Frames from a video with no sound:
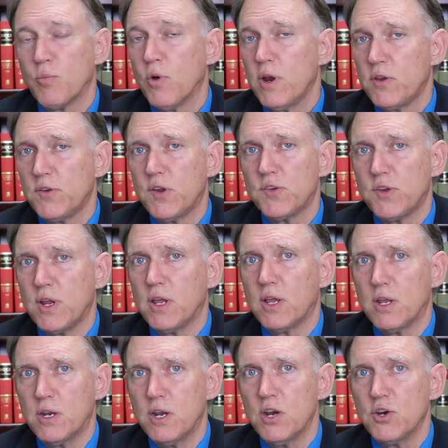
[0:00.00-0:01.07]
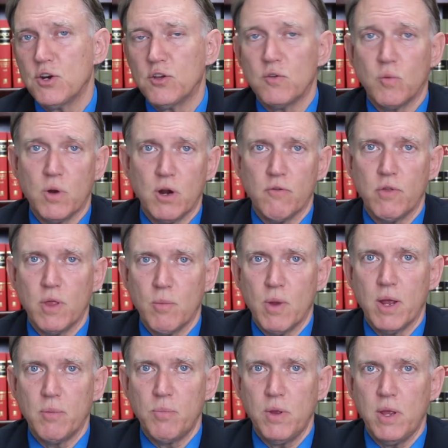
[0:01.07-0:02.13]
pre-existing conditions, whatever they
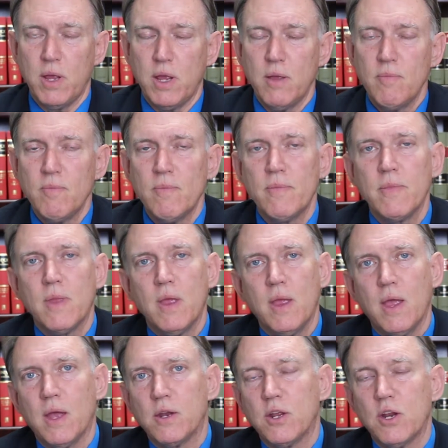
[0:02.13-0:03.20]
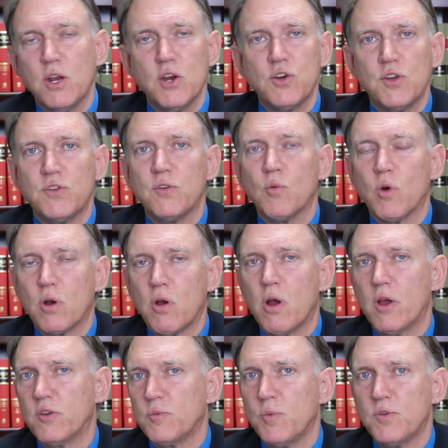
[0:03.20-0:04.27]
might be, and conditions that were
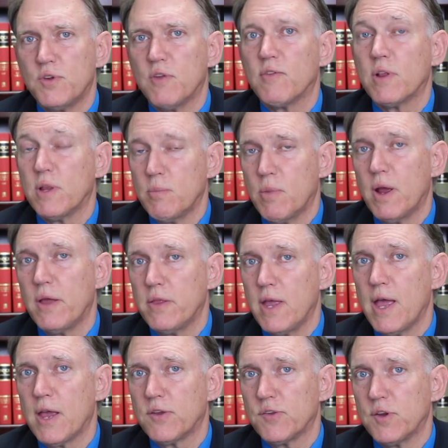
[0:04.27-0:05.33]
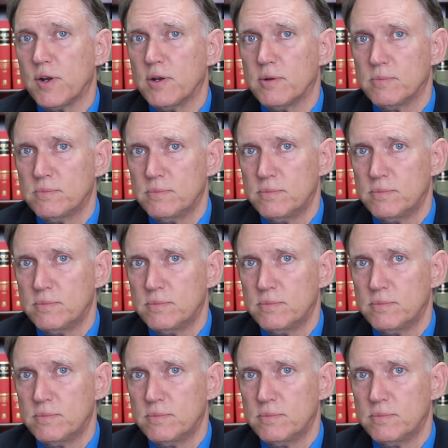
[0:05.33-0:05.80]
caused specifically by the accident.